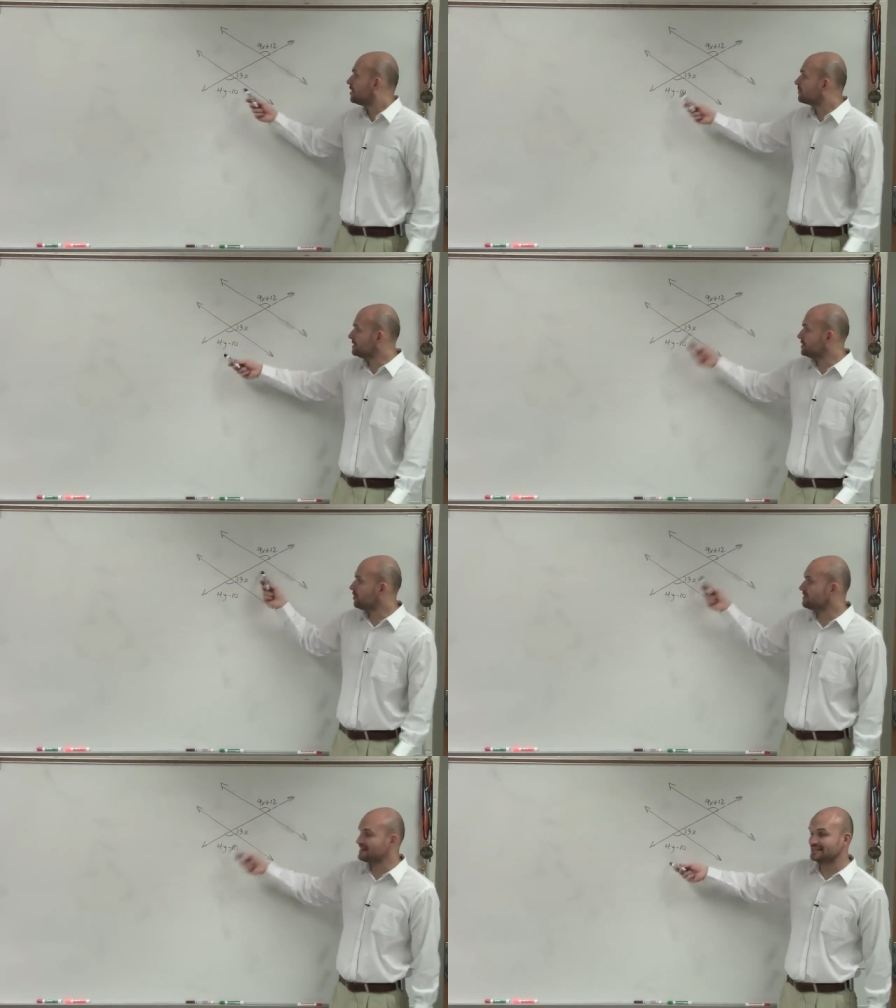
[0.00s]
We
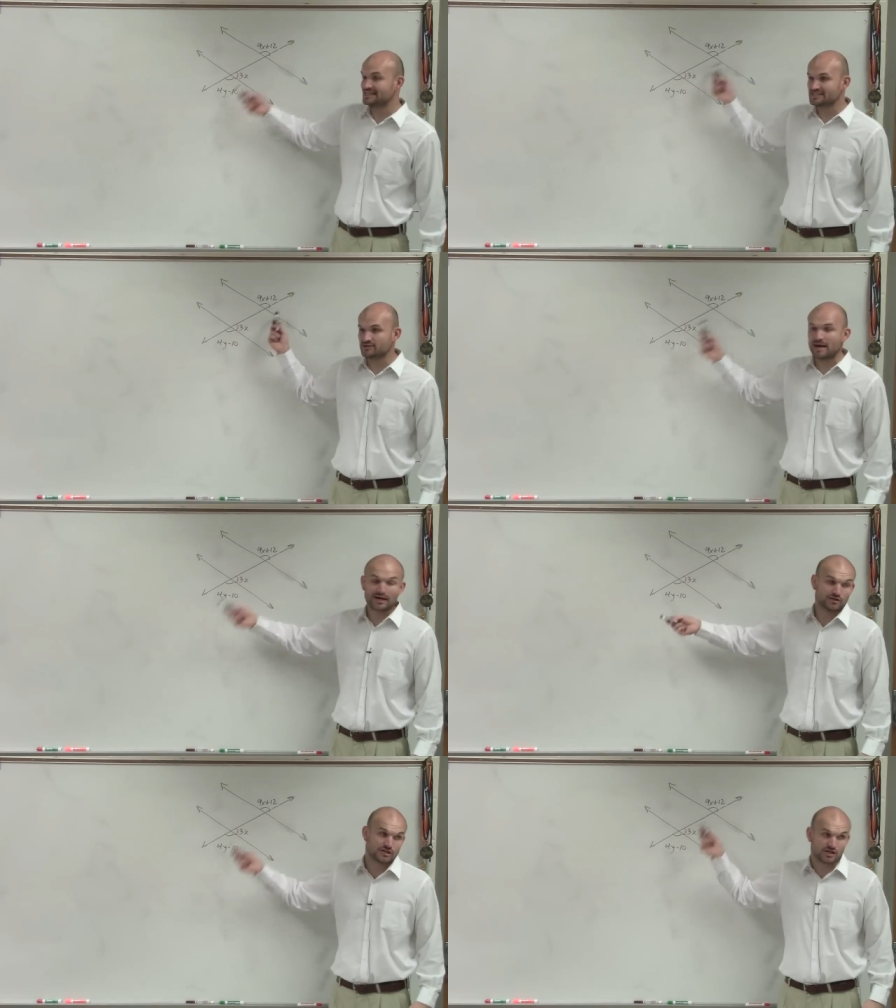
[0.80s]
know that these two
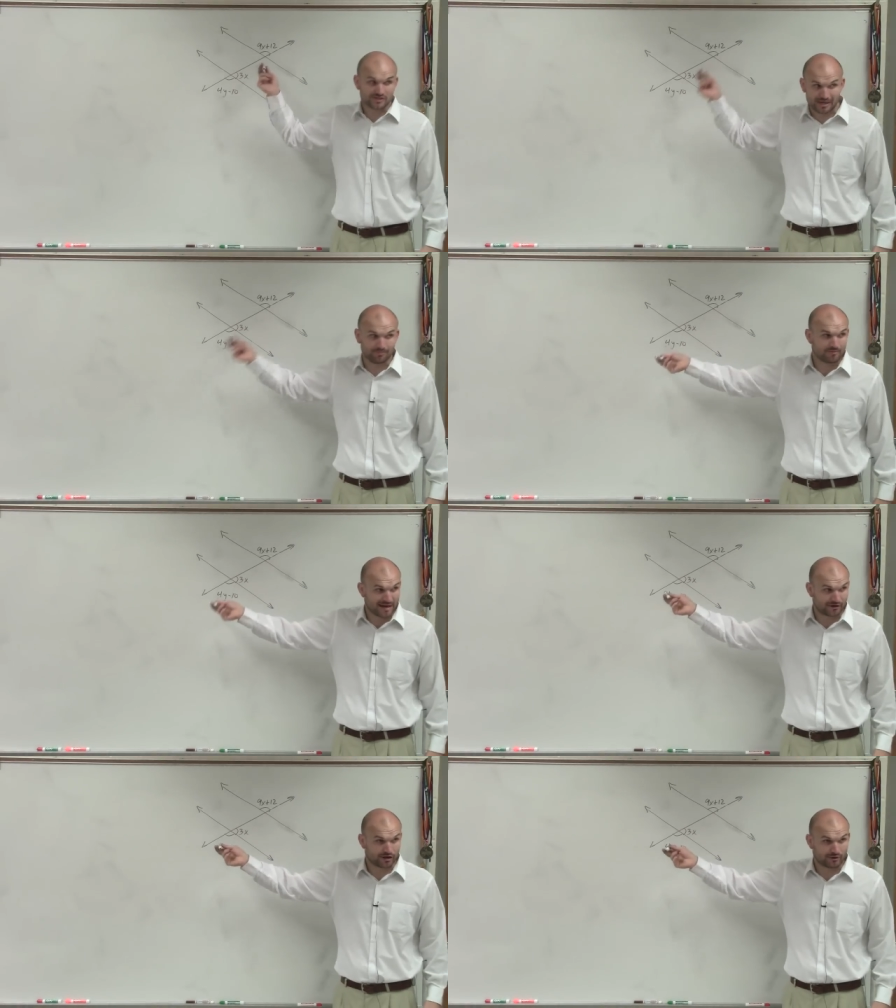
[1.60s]
angles are
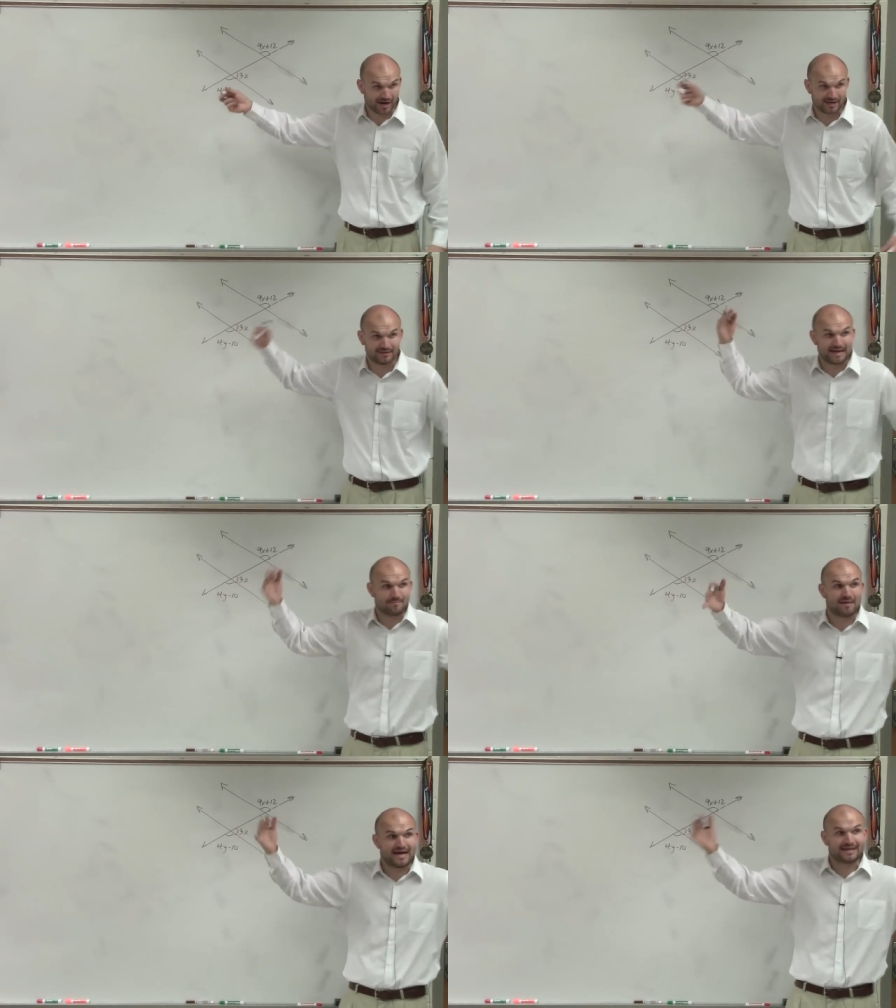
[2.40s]
supplementary, right? They
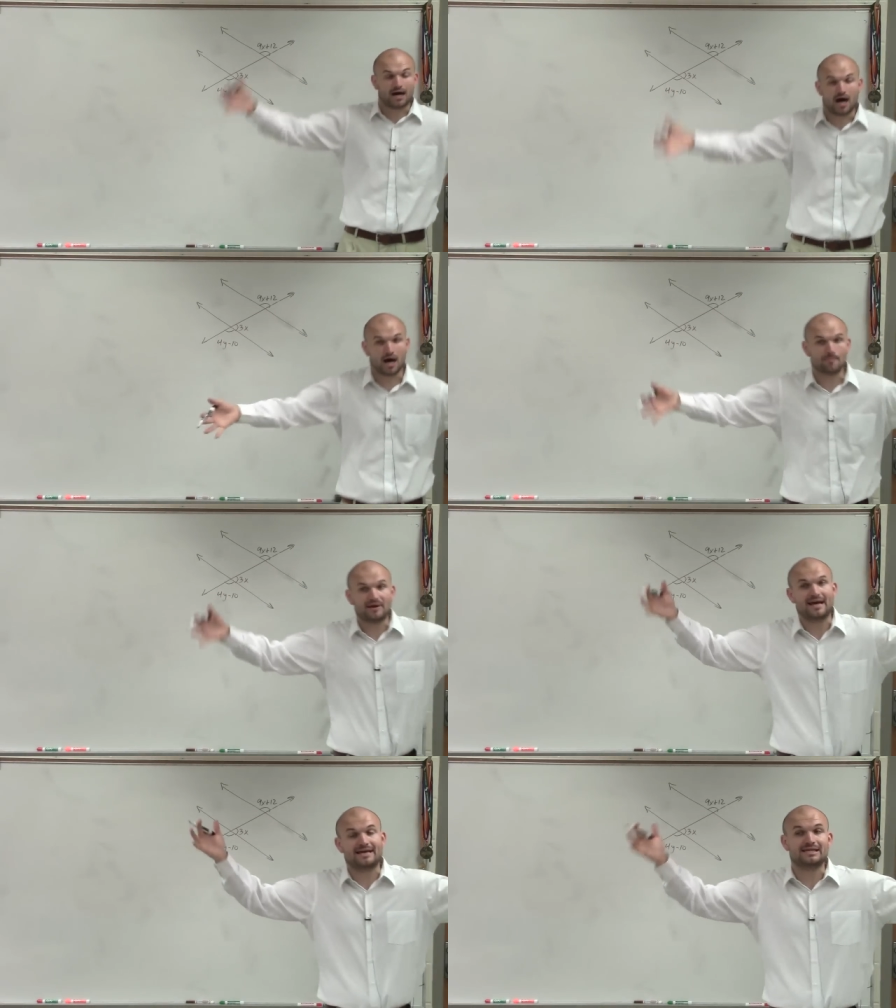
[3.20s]
make
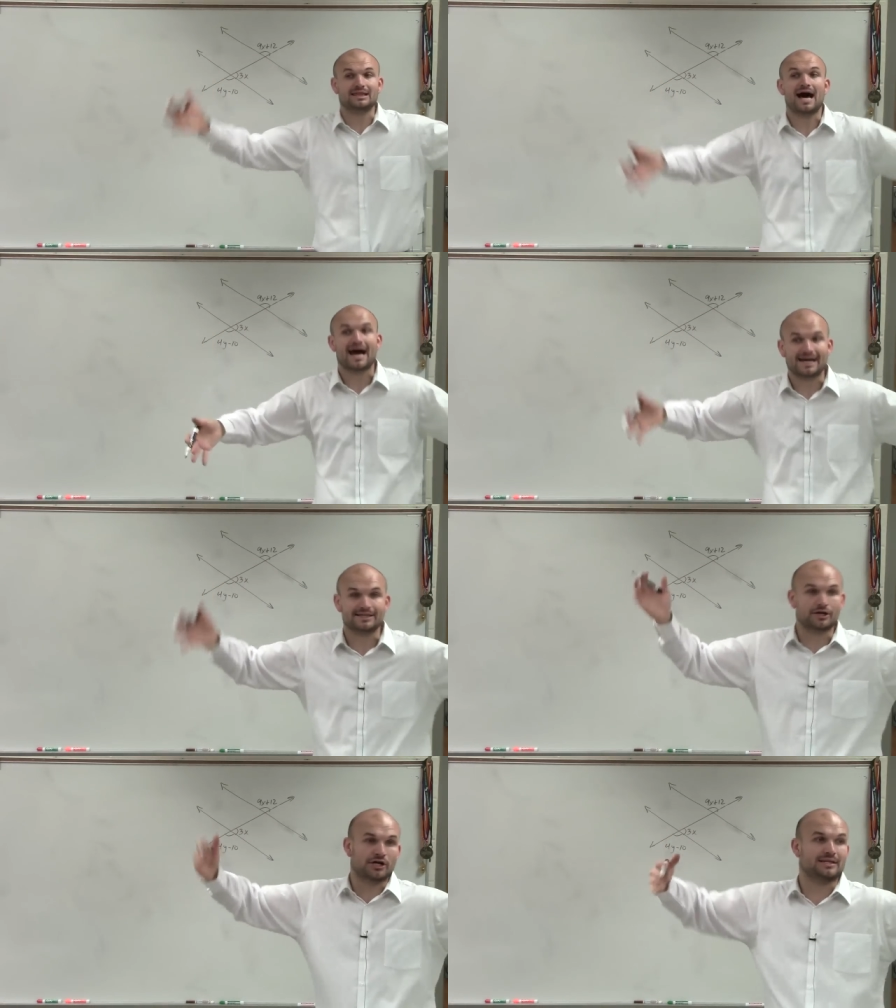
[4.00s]
up a
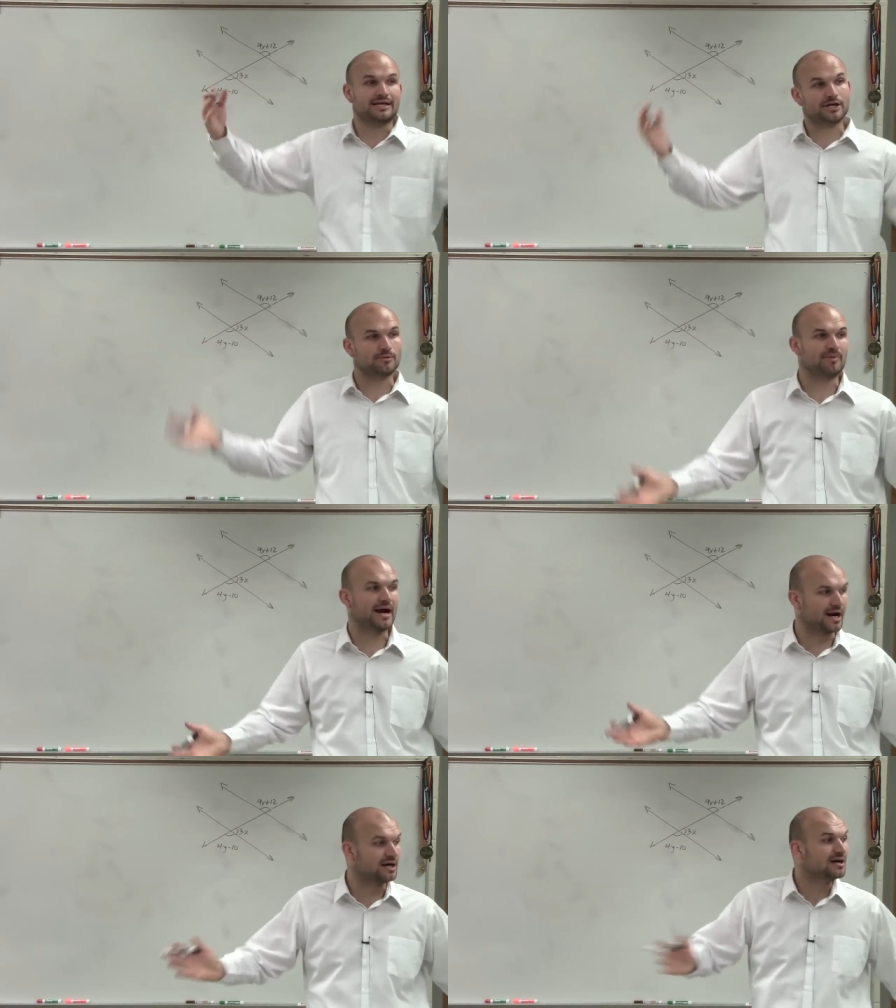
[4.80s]
line. They're a linear
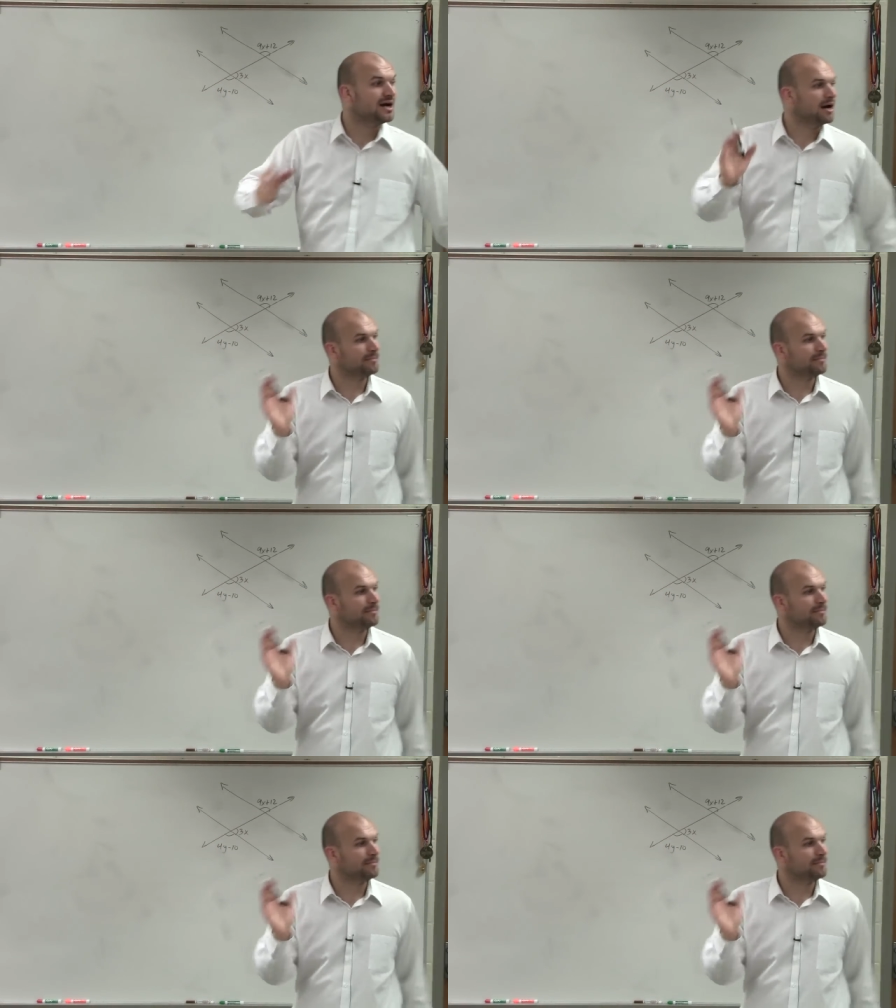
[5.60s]
pair.